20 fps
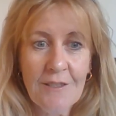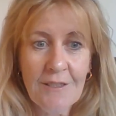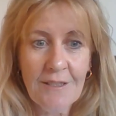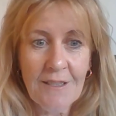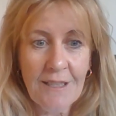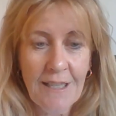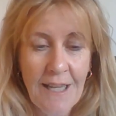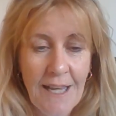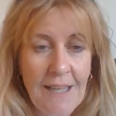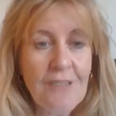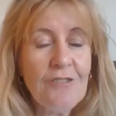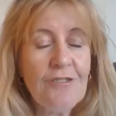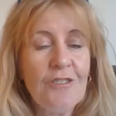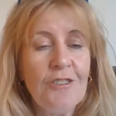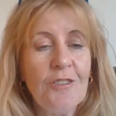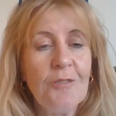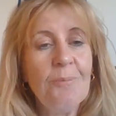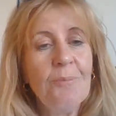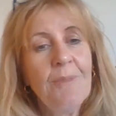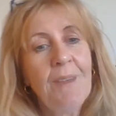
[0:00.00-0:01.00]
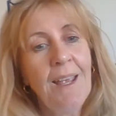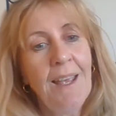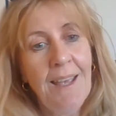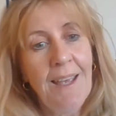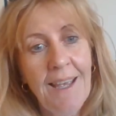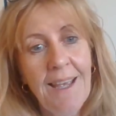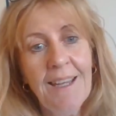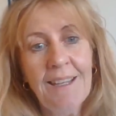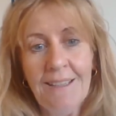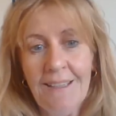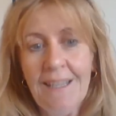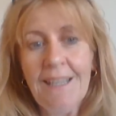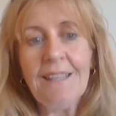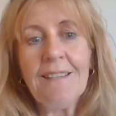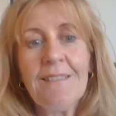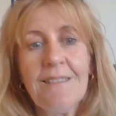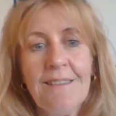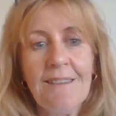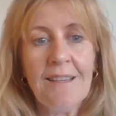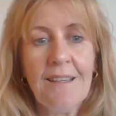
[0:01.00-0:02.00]
classroom and
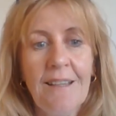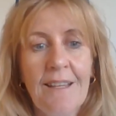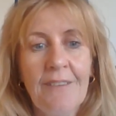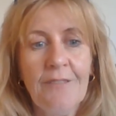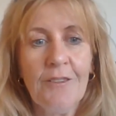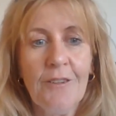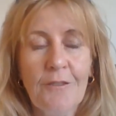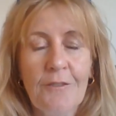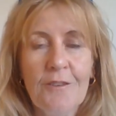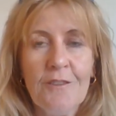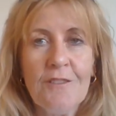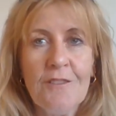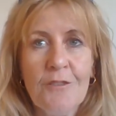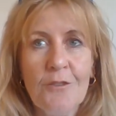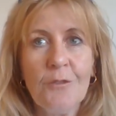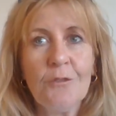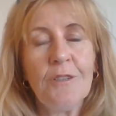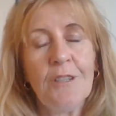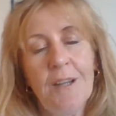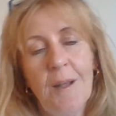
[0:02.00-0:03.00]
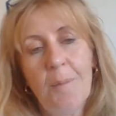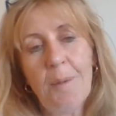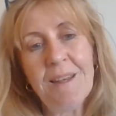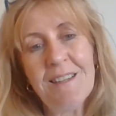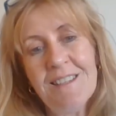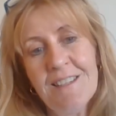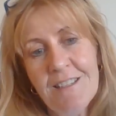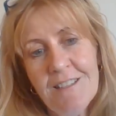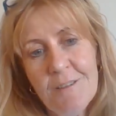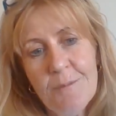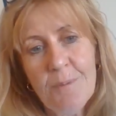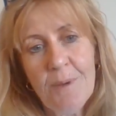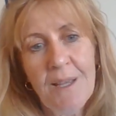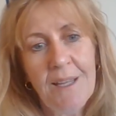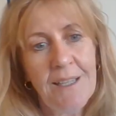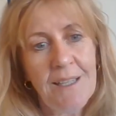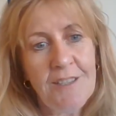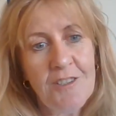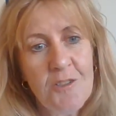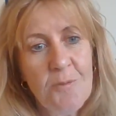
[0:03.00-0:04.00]
next the level of the school. And I'm
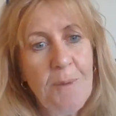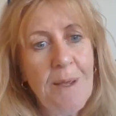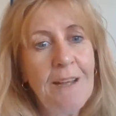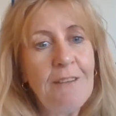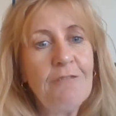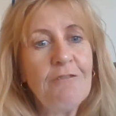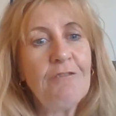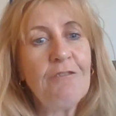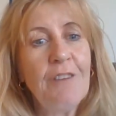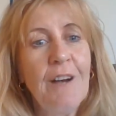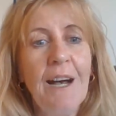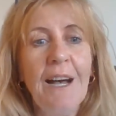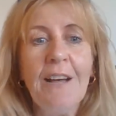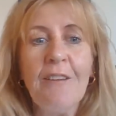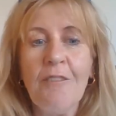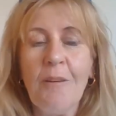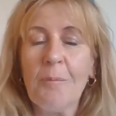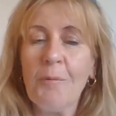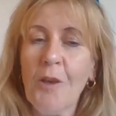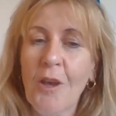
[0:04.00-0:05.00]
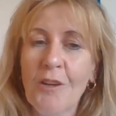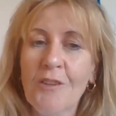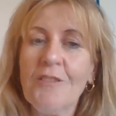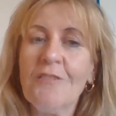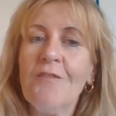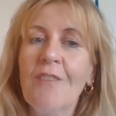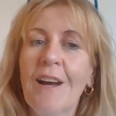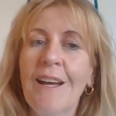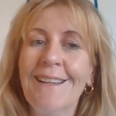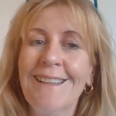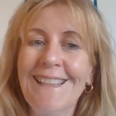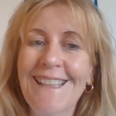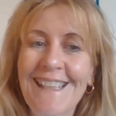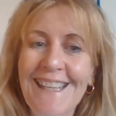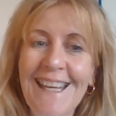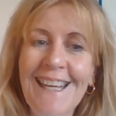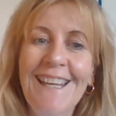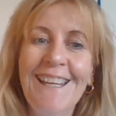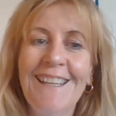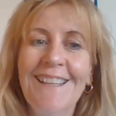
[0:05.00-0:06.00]
anticipating in Domain 5 I'm going to find
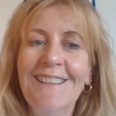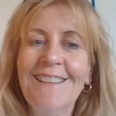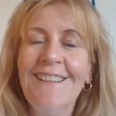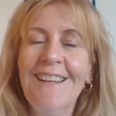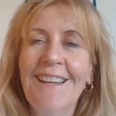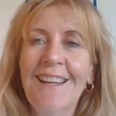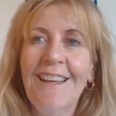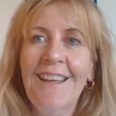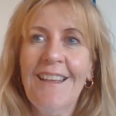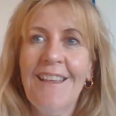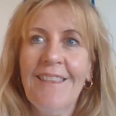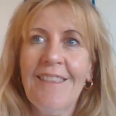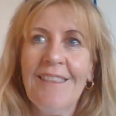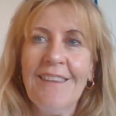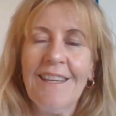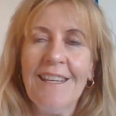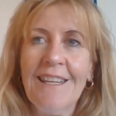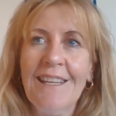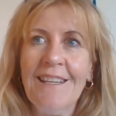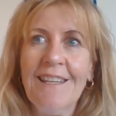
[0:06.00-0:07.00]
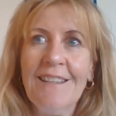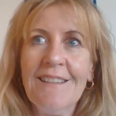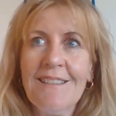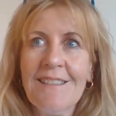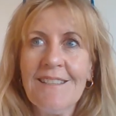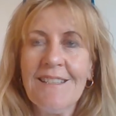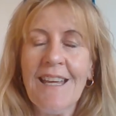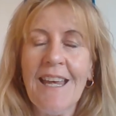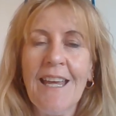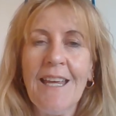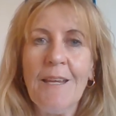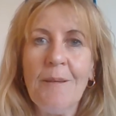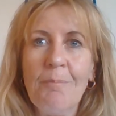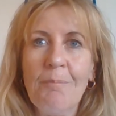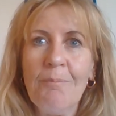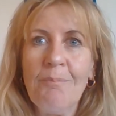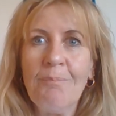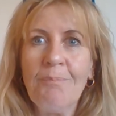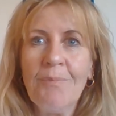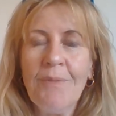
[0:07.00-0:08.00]
again the
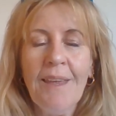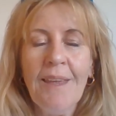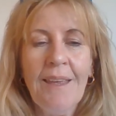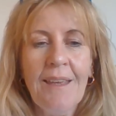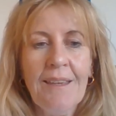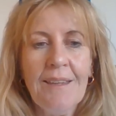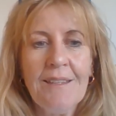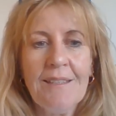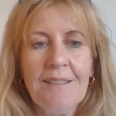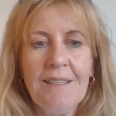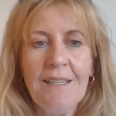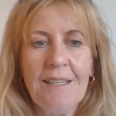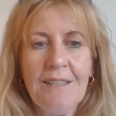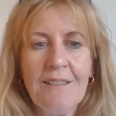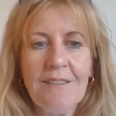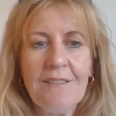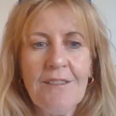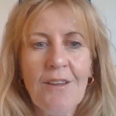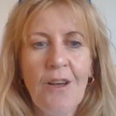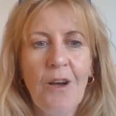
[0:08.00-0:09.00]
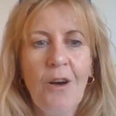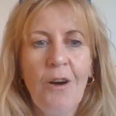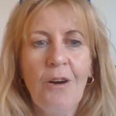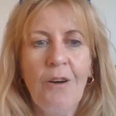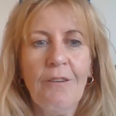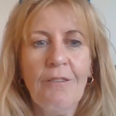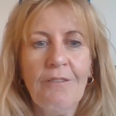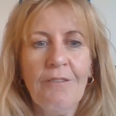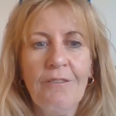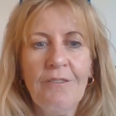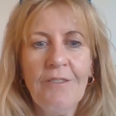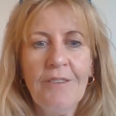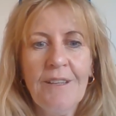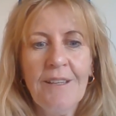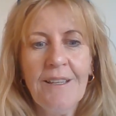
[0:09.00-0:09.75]
same sense of